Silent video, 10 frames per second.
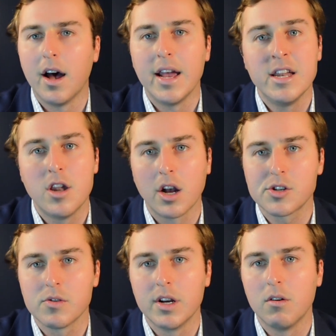
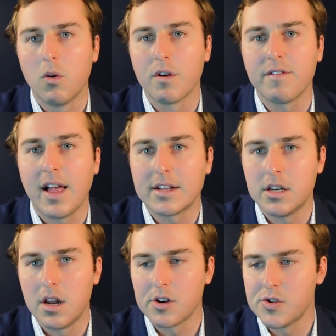industrial or flex
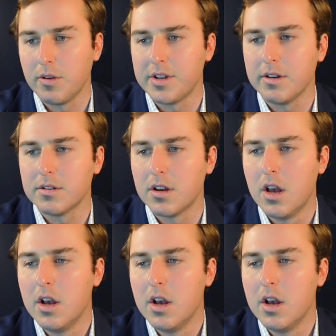industrial deals.